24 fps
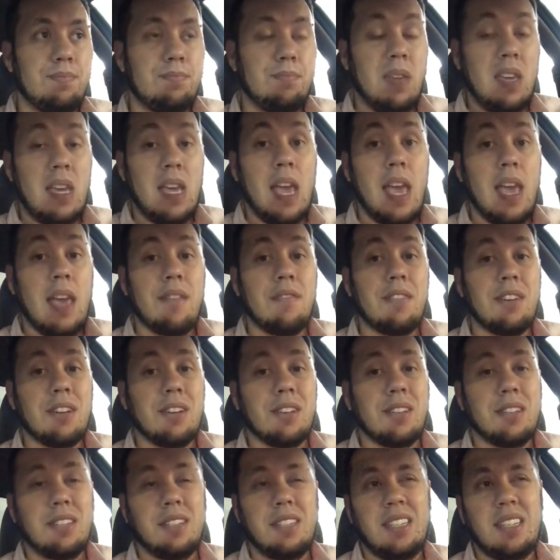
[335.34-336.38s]
behavior,
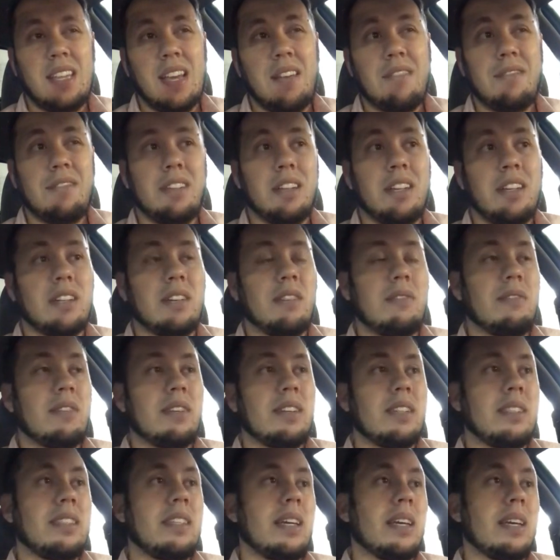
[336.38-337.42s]
you definitely don't
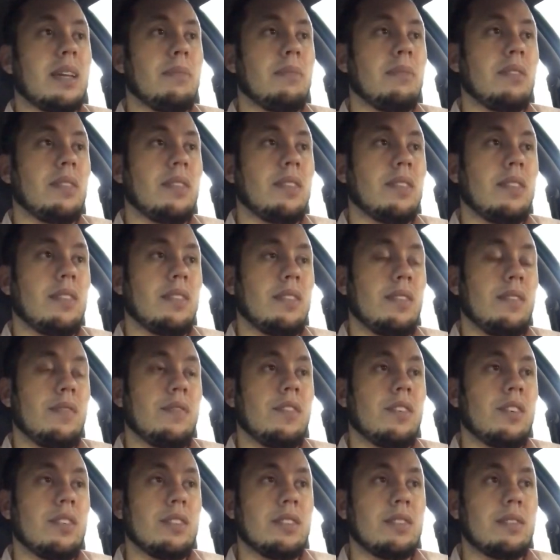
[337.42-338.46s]
want to take him in the
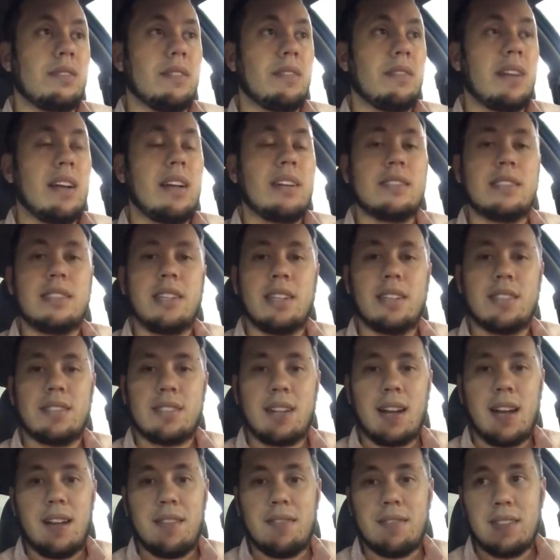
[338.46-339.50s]
first 3 rounds of your
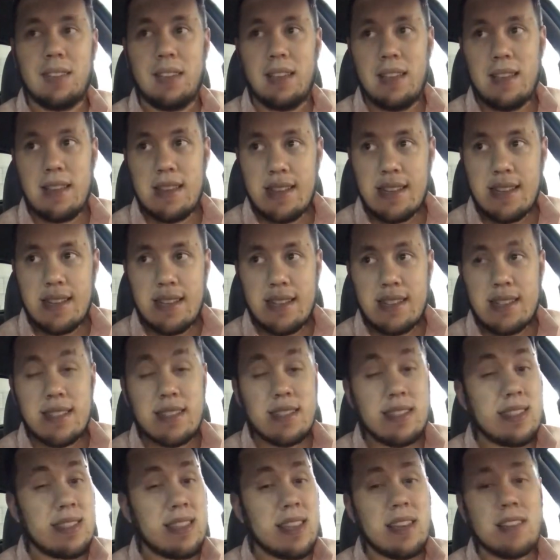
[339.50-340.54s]
draft.
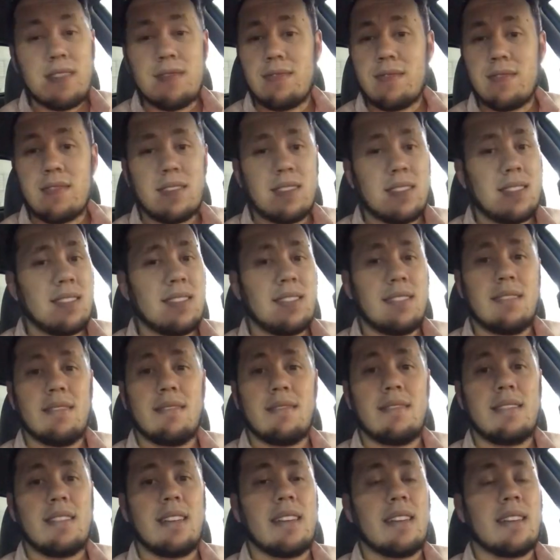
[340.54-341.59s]
Definitely
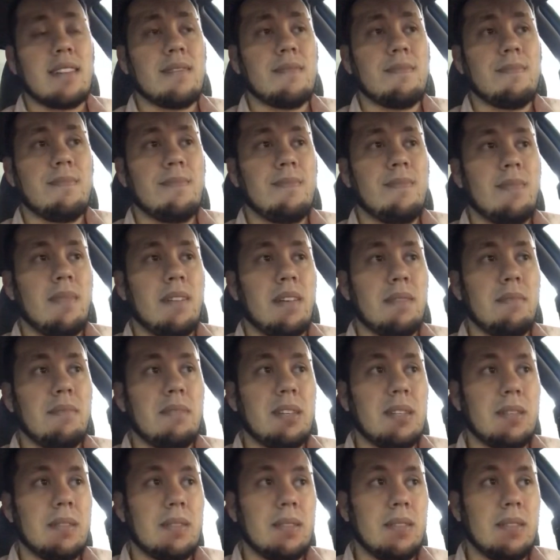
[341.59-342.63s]
don't take him. I
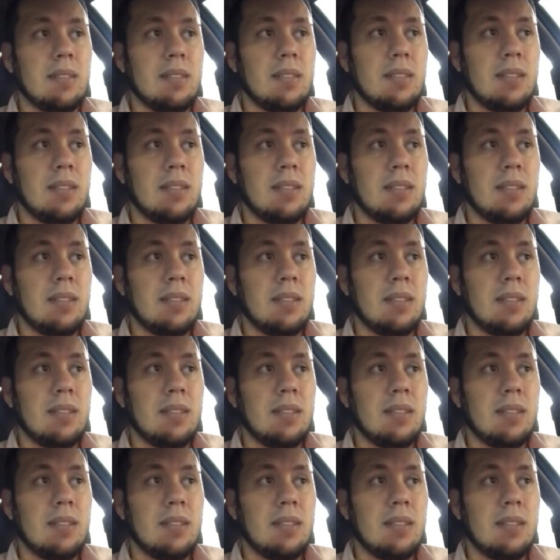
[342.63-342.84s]
mean,